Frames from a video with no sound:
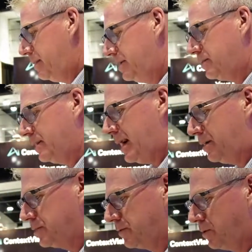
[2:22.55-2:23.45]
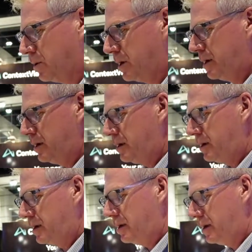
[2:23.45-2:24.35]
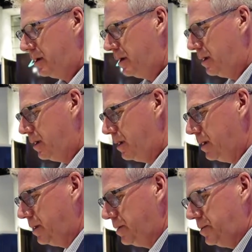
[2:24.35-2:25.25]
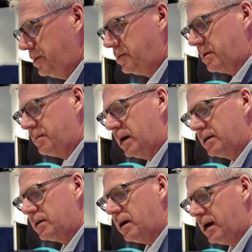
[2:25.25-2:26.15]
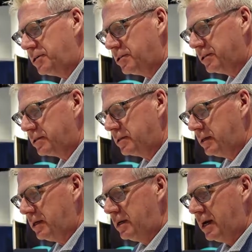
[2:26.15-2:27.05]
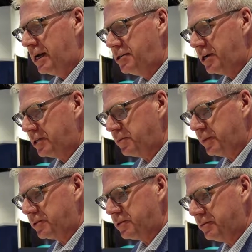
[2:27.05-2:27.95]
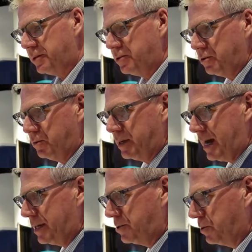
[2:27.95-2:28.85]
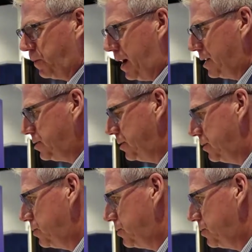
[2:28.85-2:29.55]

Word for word: This allows for just some unconscious adjustments to resume a natural posture.